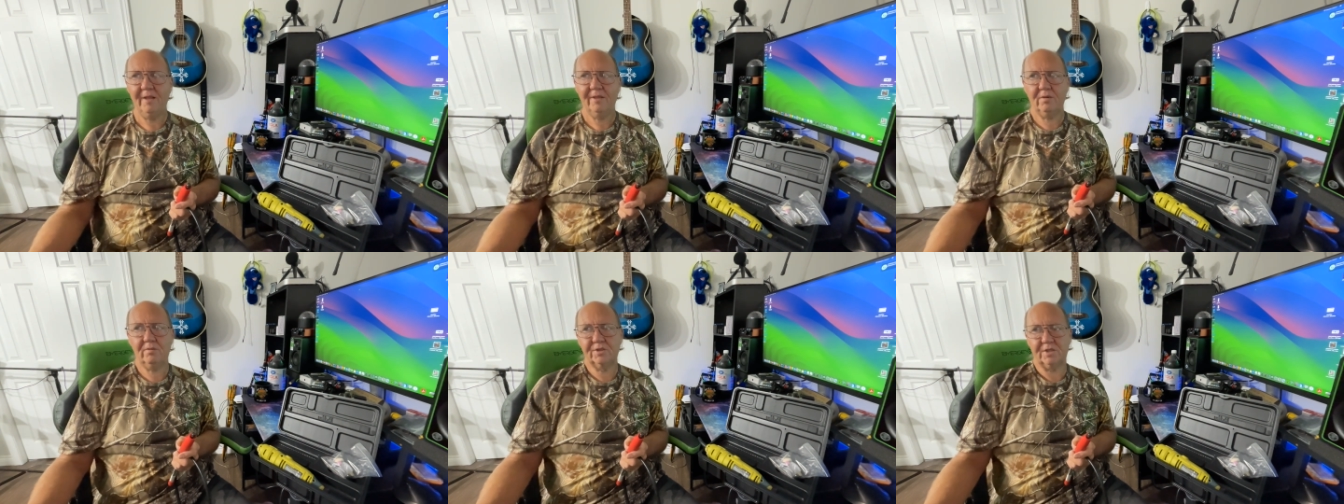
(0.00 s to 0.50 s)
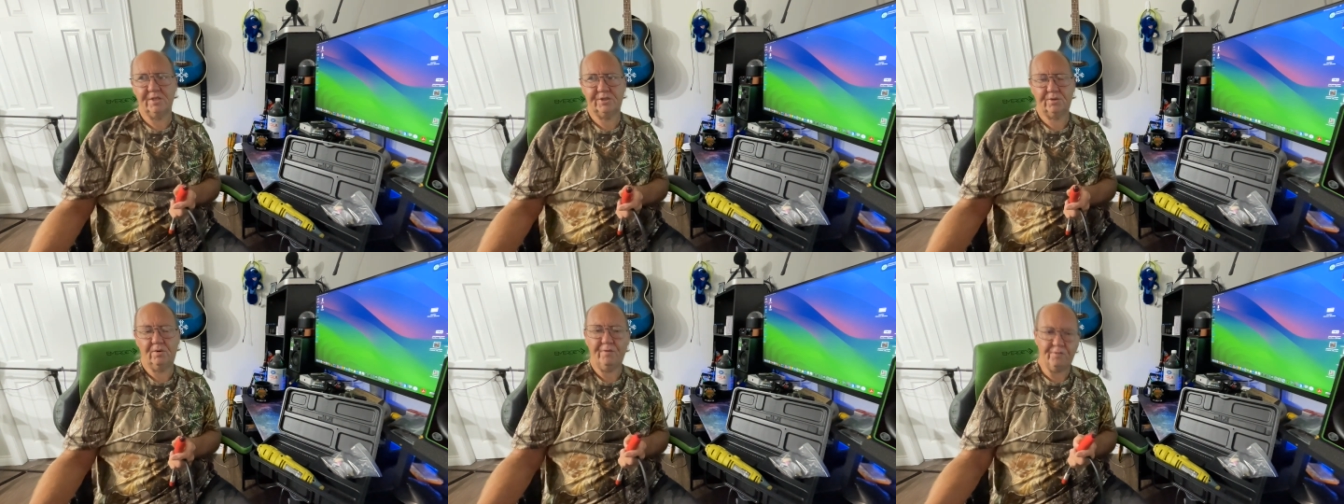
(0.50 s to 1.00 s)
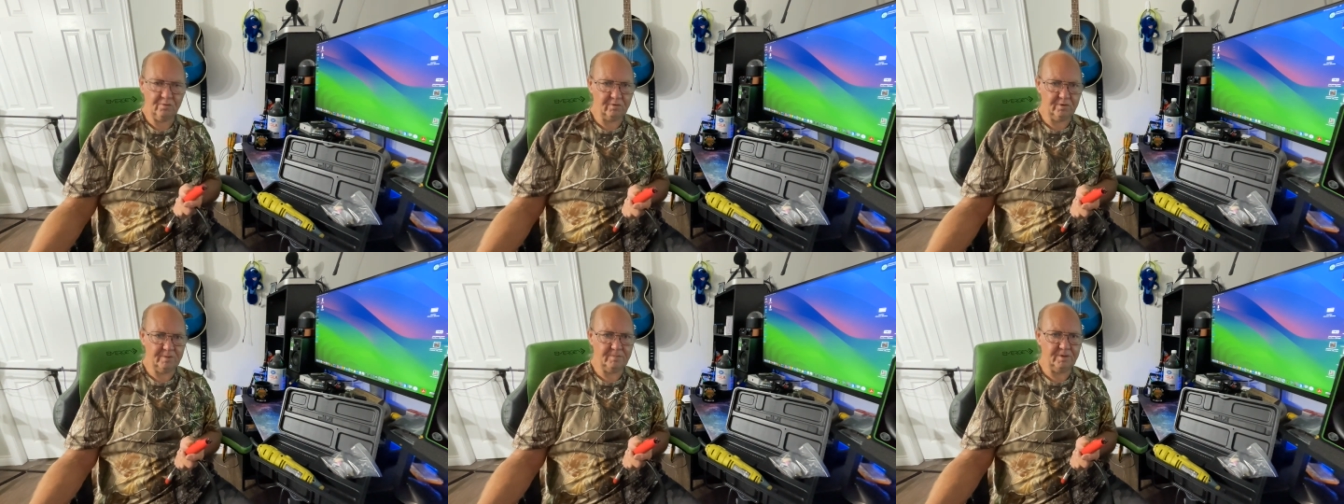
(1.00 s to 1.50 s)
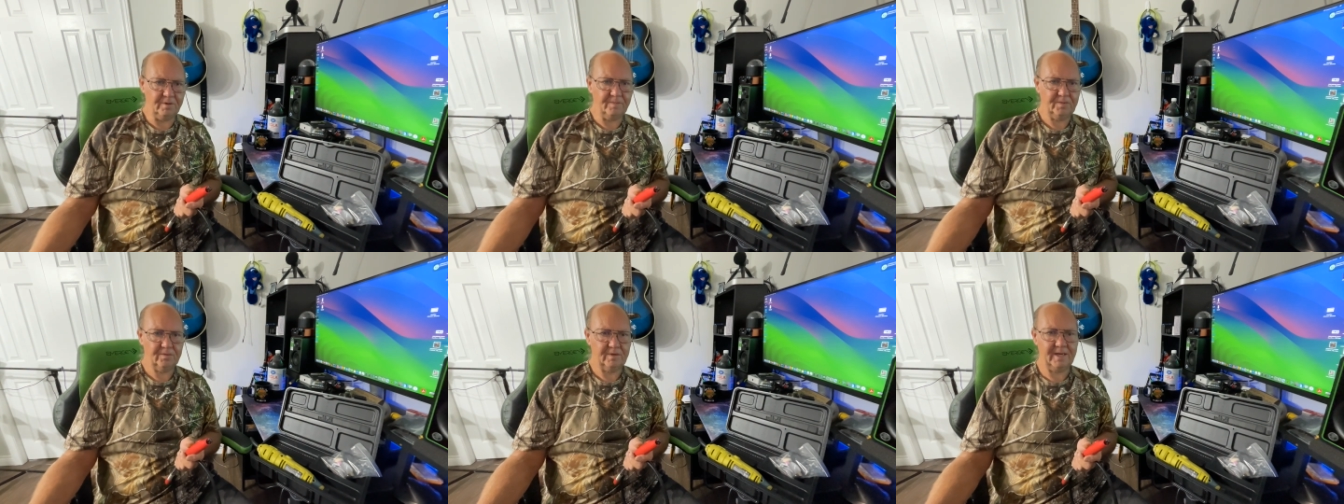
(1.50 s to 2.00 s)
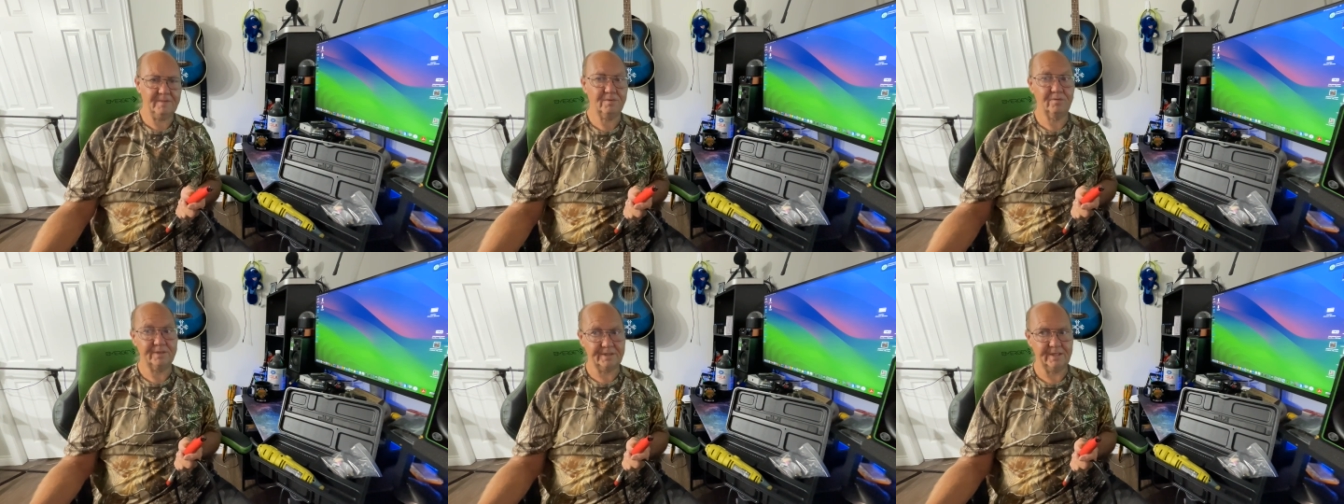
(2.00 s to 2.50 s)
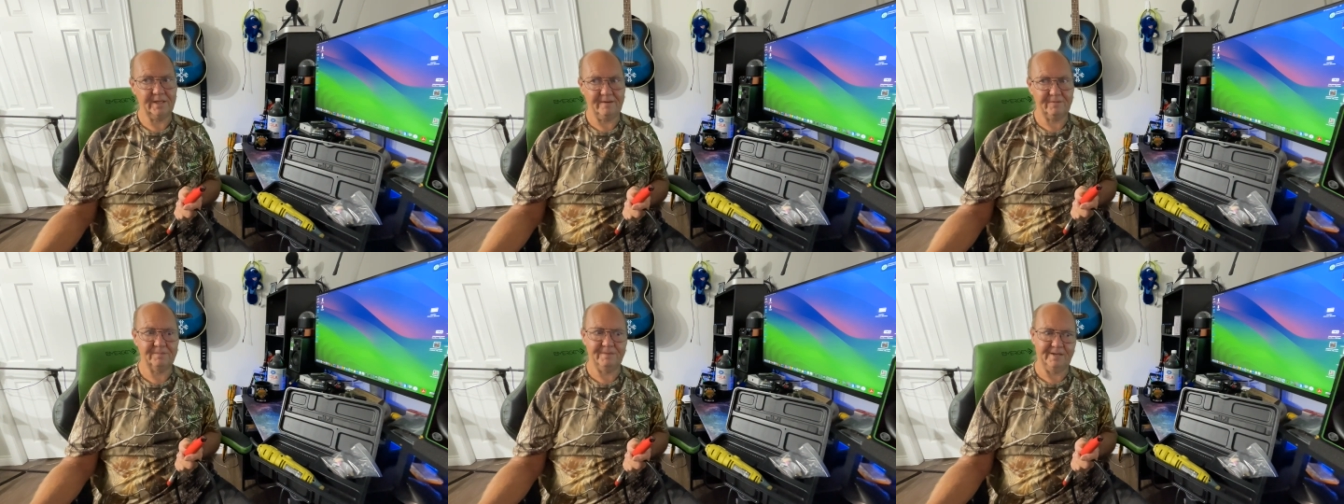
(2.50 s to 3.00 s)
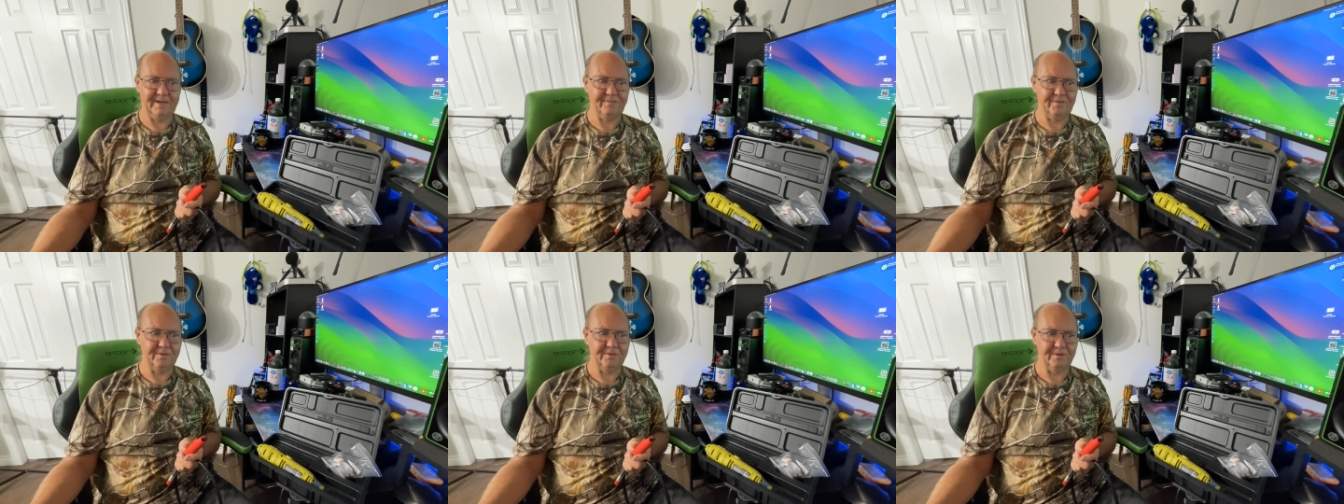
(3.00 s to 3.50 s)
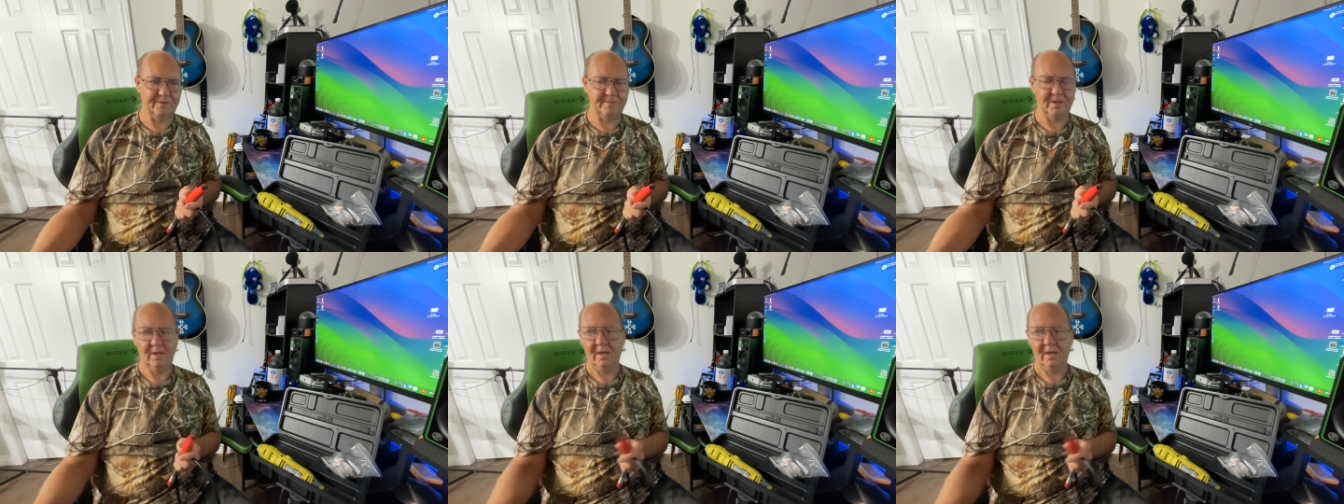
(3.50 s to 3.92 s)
that was also affordable, right? But we did have to buy a few of them